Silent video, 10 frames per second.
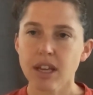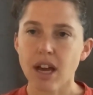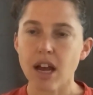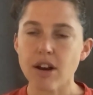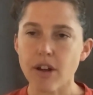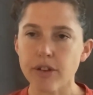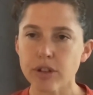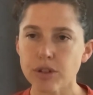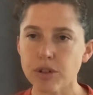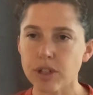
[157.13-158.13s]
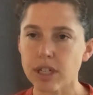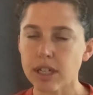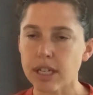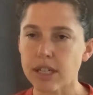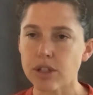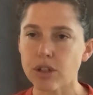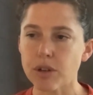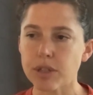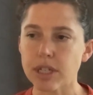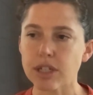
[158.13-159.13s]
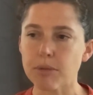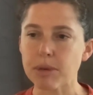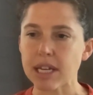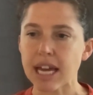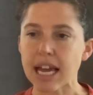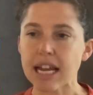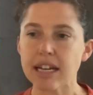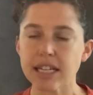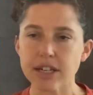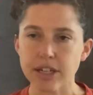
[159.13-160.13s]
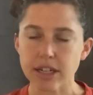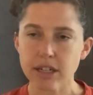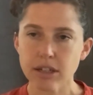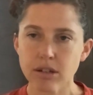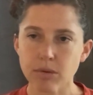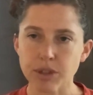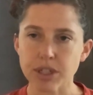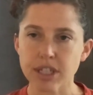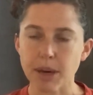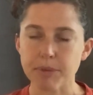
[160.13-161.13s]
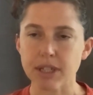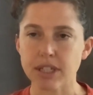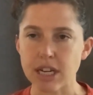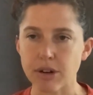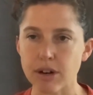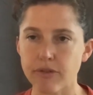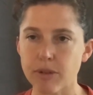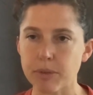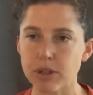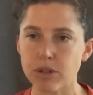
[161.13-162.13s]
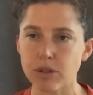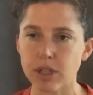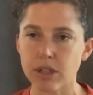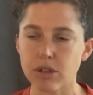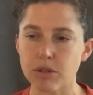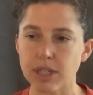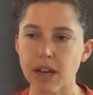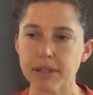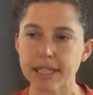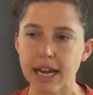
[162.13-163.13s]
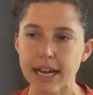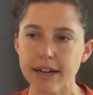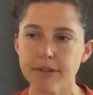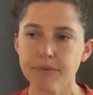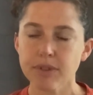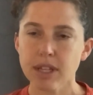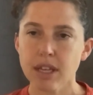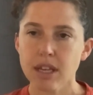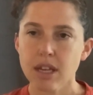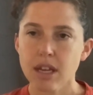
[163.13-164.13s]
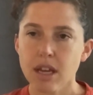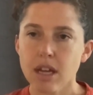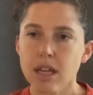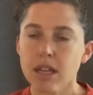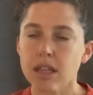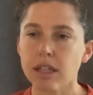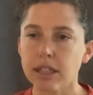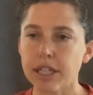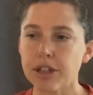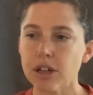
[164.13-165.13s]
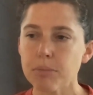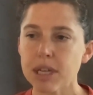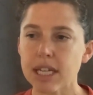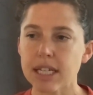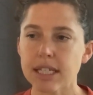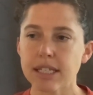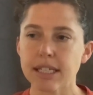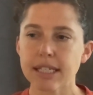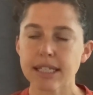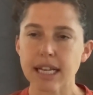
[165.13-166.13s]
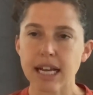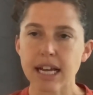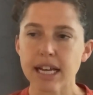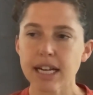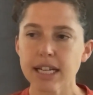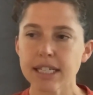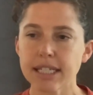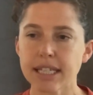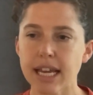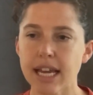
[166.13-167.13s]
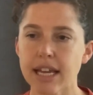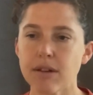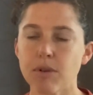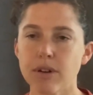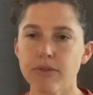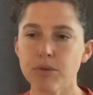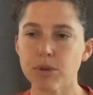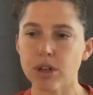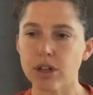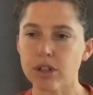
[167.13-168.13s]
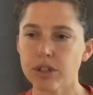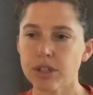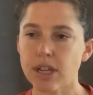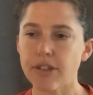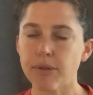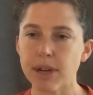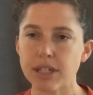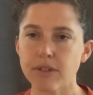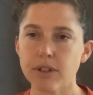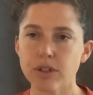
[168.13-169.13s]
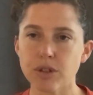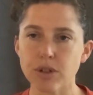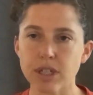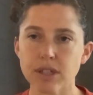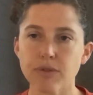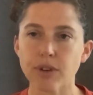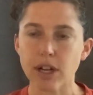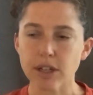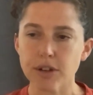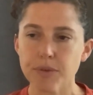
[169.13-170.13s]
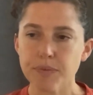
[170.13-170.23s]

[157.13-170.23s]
Another student is chosen to be el líder, which is kept a secret from the student who's outside. The leader begins to sign and say one of the words, and the rest of the students follow.